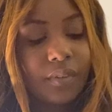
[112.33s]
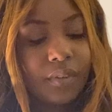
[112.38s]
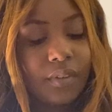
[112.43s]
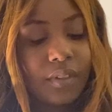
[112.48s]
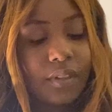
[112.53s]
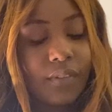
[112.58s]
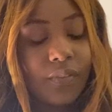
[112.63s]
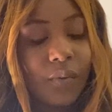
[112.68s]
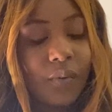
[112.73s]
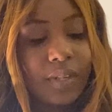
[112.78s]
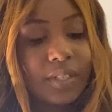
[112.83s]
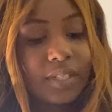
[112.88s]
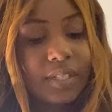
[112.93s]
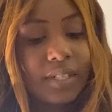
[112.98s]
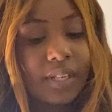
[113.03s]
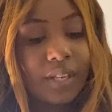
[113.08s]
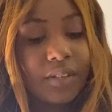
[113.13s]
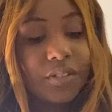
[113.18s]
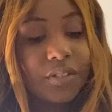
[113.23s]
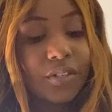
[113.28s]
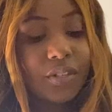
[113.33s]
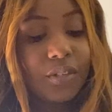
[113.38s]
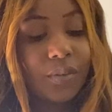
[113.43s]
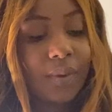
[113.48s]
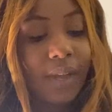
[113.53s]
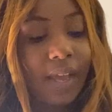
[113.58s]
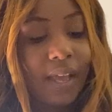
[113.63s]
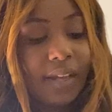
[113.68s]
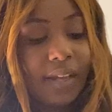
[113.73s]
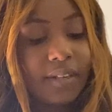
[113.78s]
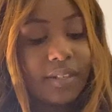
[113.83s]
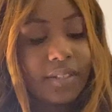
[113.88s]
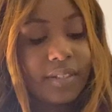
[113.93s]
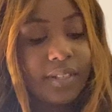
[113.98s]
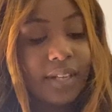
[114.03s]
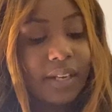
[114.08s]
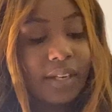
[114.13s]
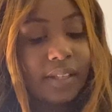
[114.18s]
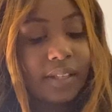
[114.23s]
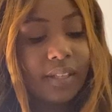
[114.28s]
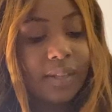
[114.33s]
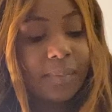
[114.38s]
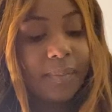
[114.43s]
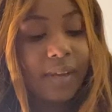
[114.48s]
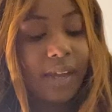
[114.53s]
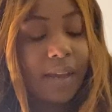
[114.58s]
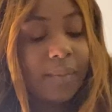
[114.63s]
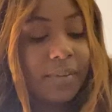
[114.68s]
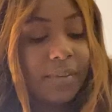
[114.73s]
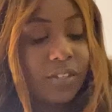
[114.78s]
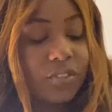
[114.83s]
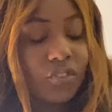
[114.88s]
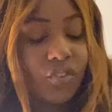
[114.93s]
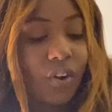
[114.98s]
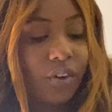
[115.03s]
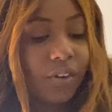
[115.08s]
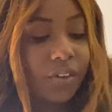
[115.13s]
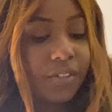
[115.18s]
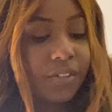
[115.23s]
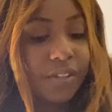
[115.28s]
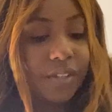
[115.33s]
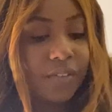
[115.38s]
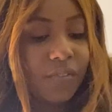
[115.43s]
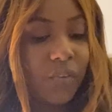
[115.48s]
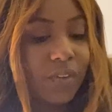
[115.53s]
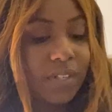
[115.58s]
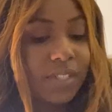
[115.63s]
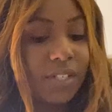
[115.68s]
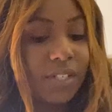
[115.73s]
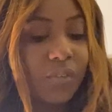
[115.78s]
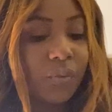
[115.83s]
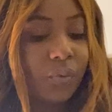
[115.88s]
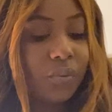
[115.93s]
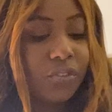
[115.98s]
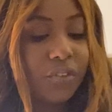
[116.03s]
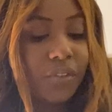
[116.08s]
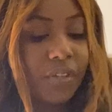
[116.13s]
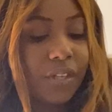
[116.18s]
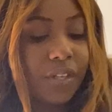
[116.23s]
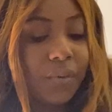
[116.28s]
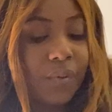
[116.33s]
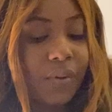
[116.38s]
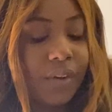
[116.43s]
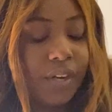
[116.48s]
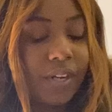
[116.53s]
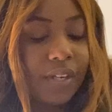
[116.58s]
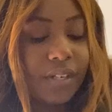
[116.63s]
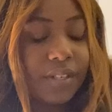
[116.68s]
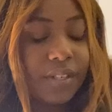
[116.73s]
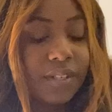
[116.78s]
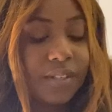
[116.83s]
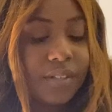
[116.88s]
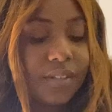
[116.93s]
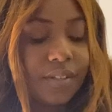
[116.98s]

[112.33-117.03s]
The voice that tells you you can is suddenly becoming stronger than the voice that told you that you couldn't.